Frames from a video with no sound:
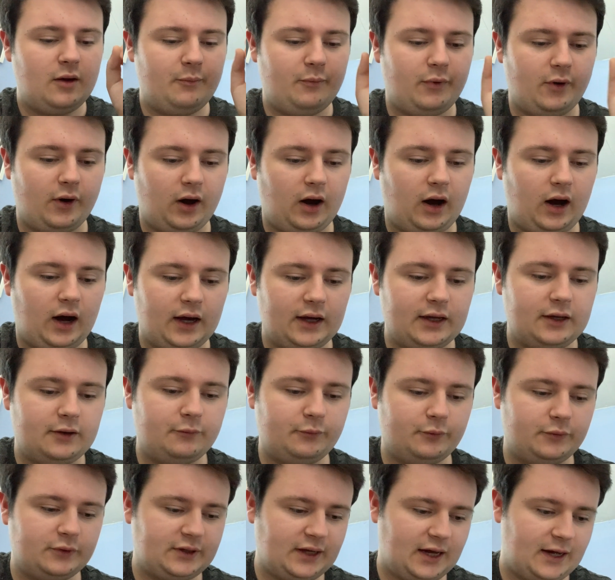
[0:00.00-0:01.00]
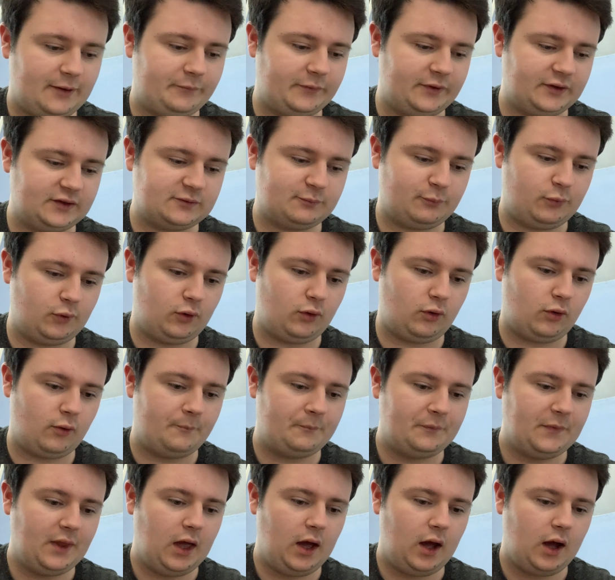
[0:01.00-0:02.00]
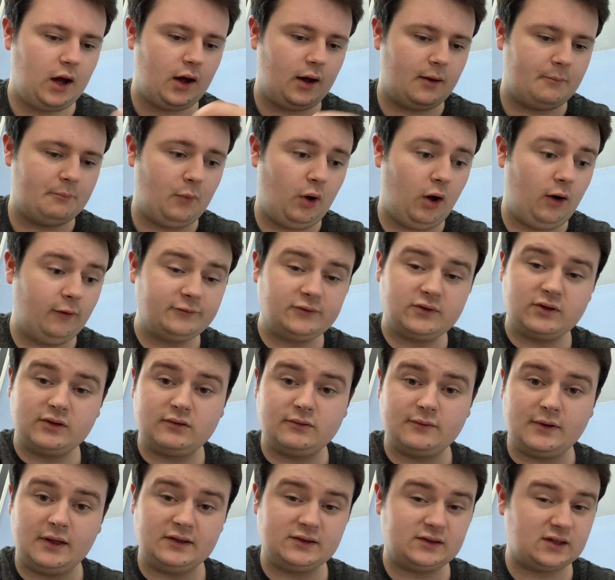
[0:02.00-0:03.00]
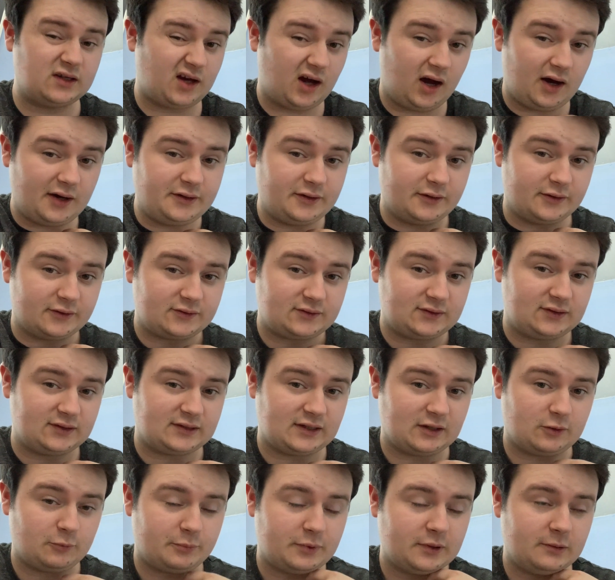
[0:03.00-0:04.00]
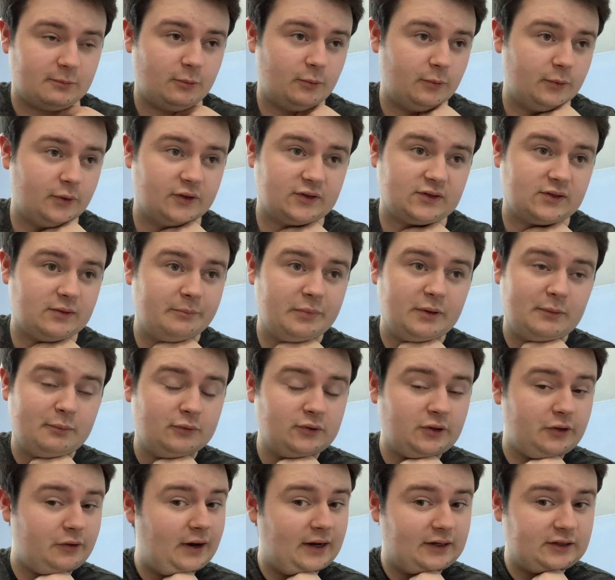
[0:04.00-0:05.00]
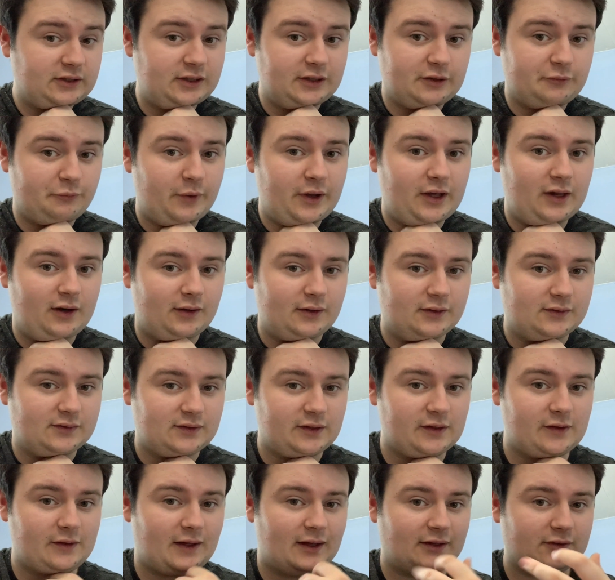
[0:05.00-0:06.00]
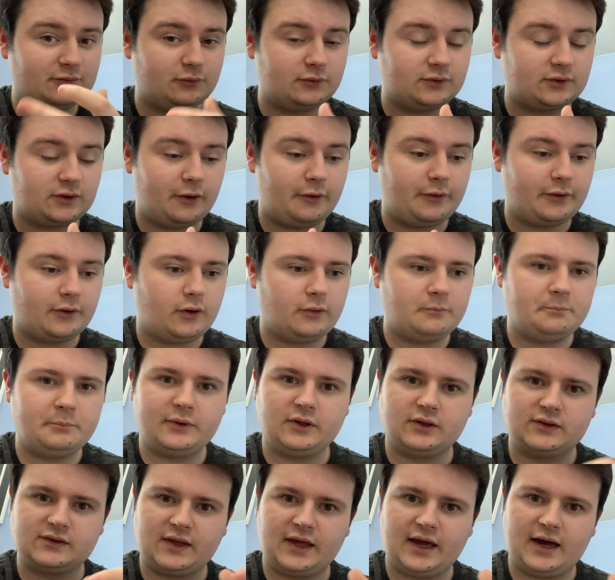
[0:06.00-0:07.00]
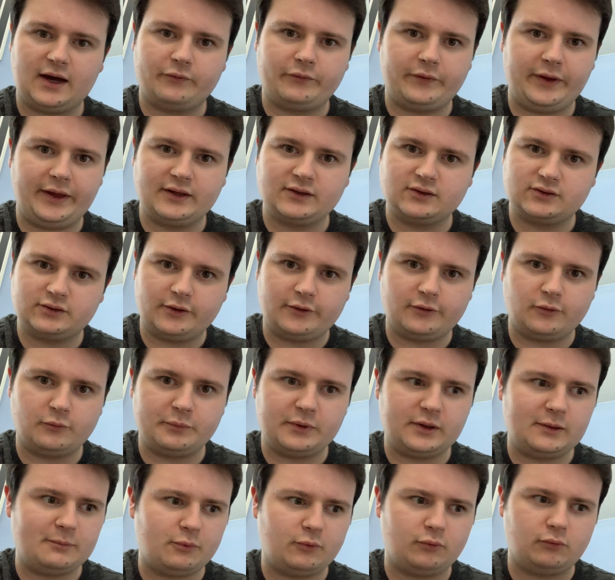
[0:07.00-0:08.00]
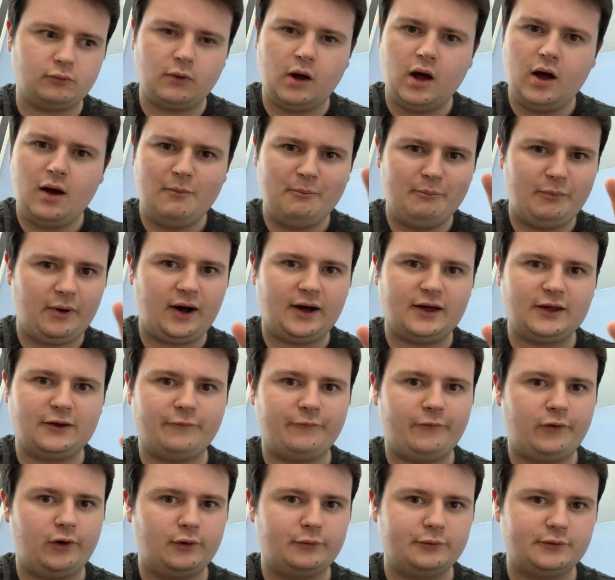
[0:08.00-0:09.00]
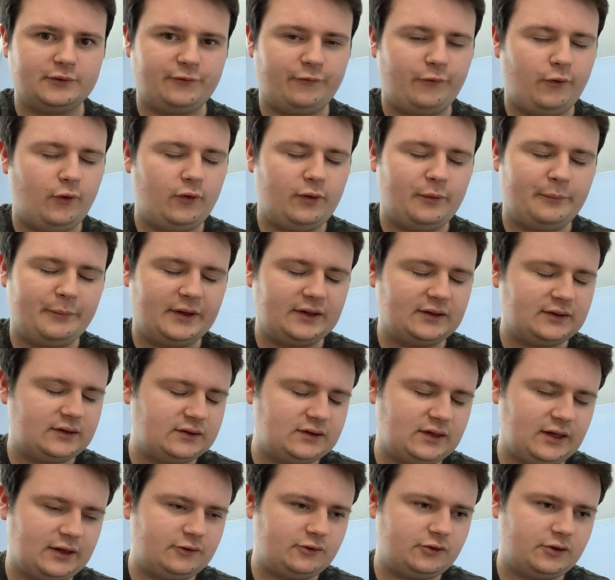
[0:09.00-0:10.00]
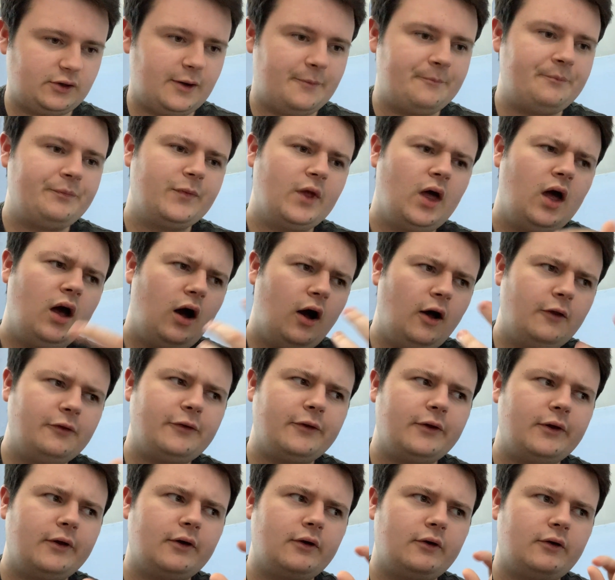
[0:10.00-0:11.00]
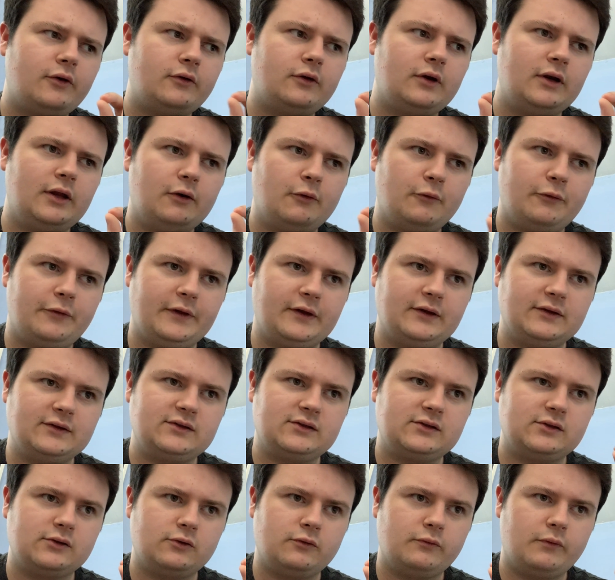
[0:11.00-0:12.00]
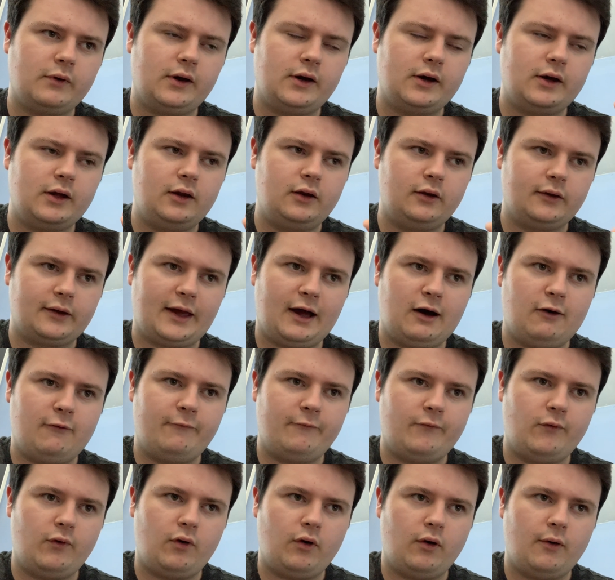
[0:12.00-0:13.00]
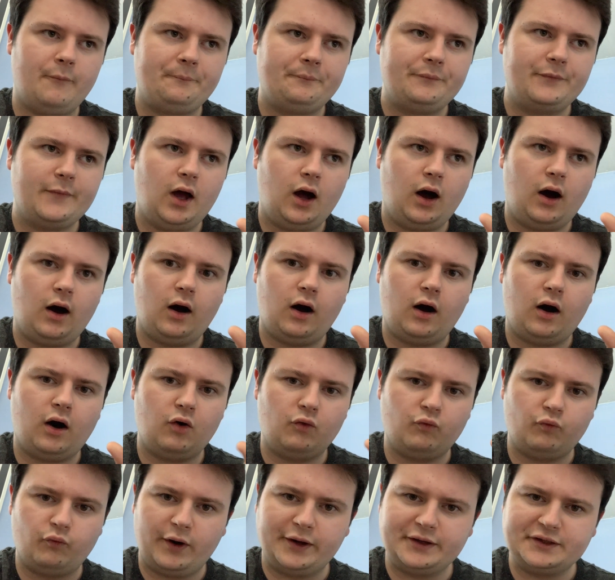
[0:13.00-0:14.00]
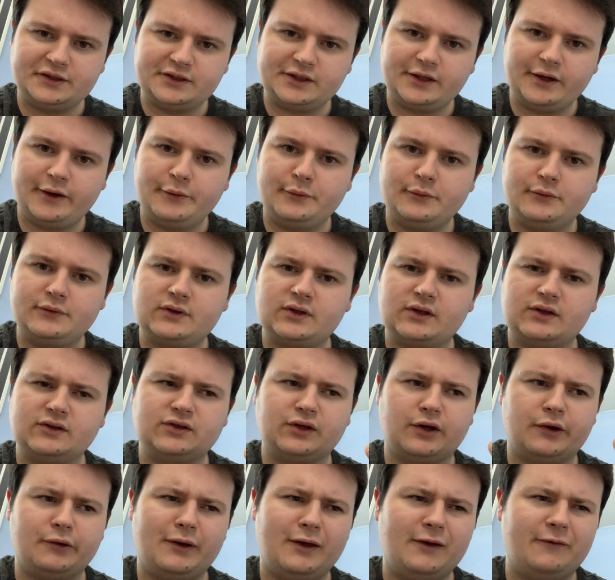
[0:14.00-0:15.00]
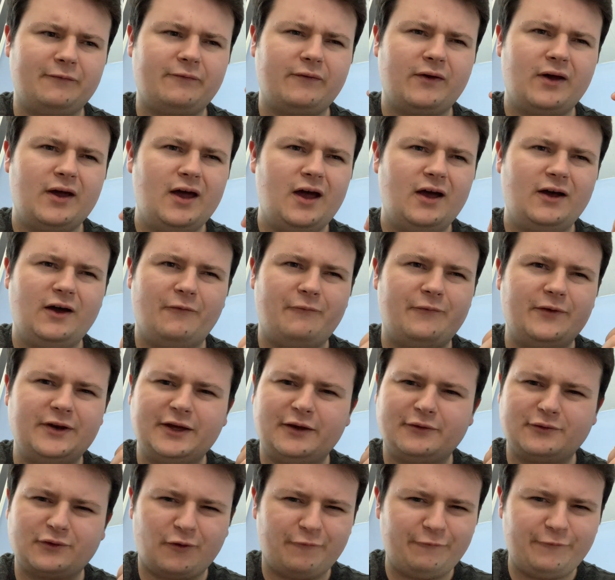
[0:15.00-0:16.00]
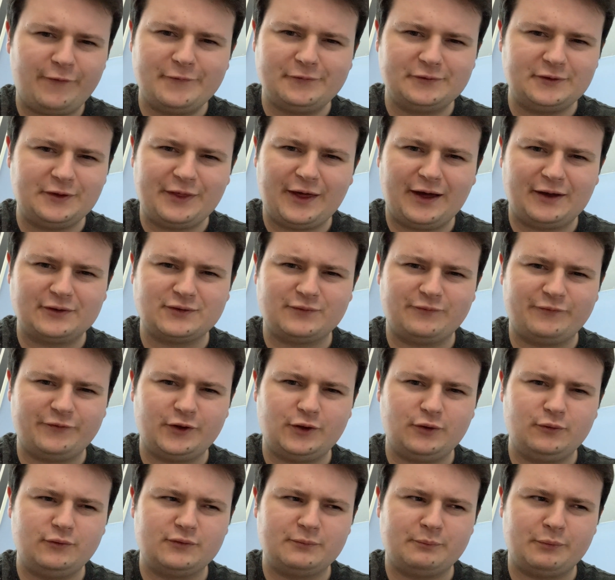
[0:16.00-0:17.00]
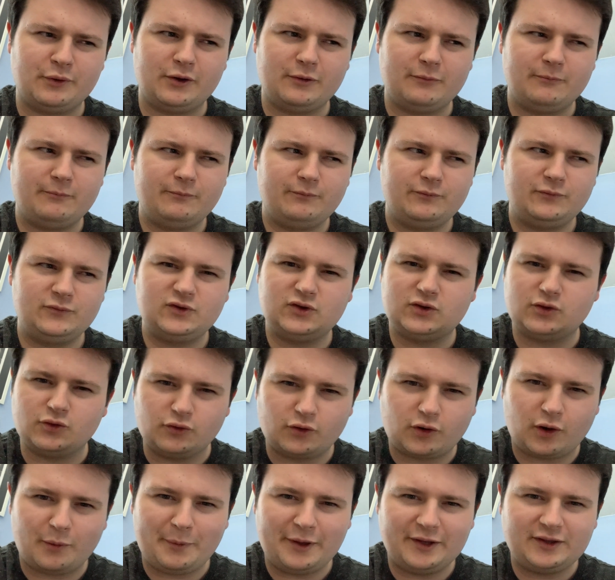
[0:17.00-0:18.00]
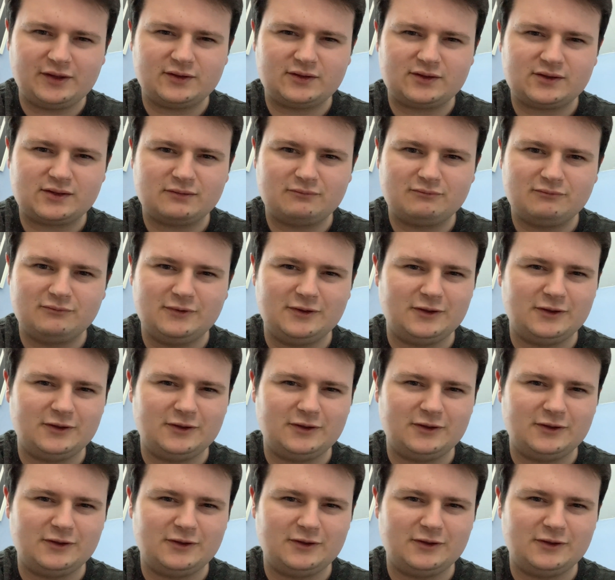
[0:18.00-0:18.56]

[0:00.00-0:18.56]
but I would have an explore. Often it's a kindness to tell people, because some people don't actually realise that that's what's going on because they have external people buying followers for them, etc. Other good little things to look out for are ratios. So if a video's got 50,000 views but 2 comments,